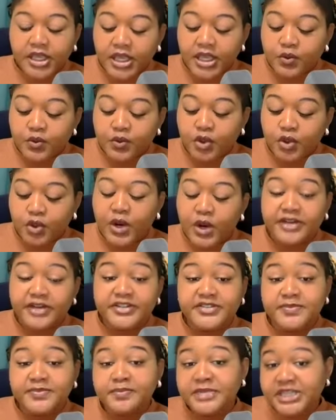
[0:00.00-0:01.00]
It
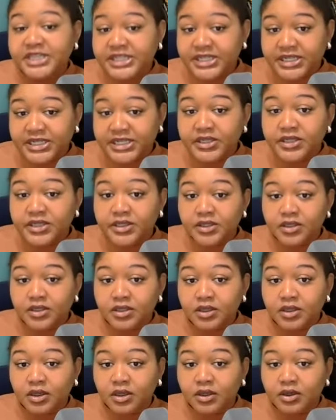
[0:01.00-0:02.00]
requires meaning.
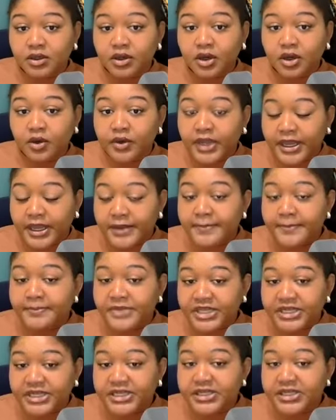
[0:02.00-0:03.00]
Okay.
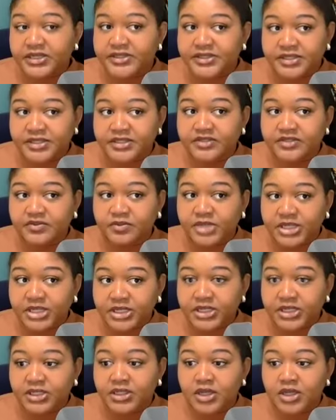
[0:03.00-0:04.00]
Meaning, a sense of
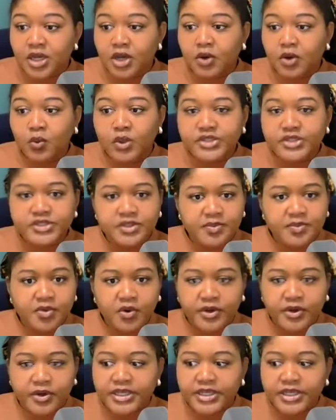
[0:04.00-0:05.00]
meaning. What's the
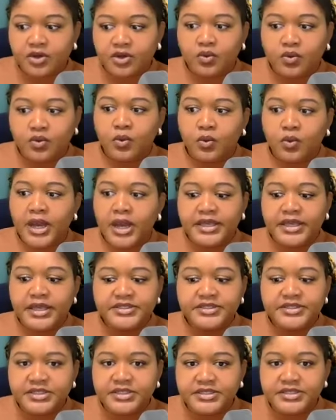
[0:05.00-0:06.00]
point? Why
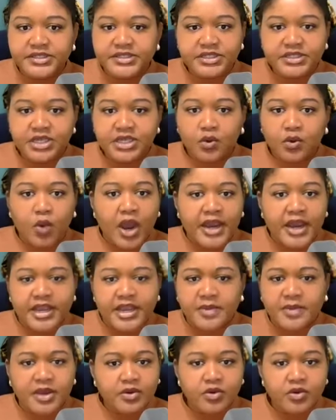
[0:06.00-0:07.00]
is this? Why
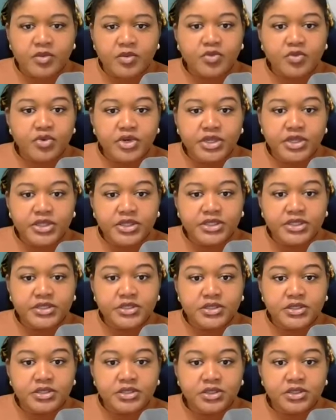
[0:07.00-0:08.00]
am I remembering
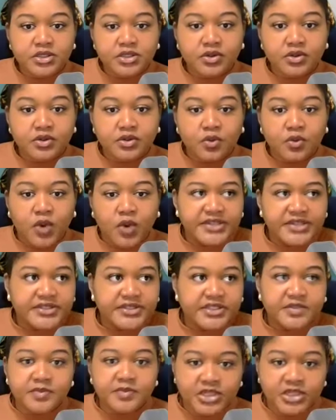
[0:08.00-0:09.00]
this? Why is
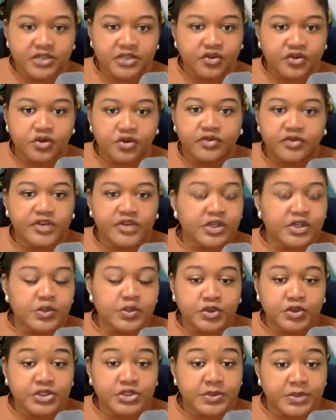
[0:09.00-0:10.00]
this meaningful or
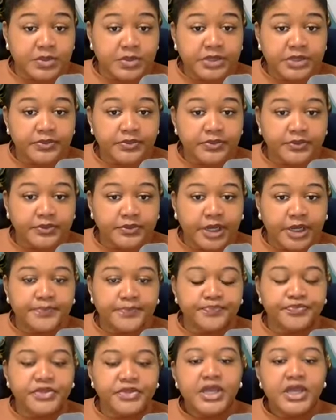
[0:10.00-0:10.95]
valuable to me? Right.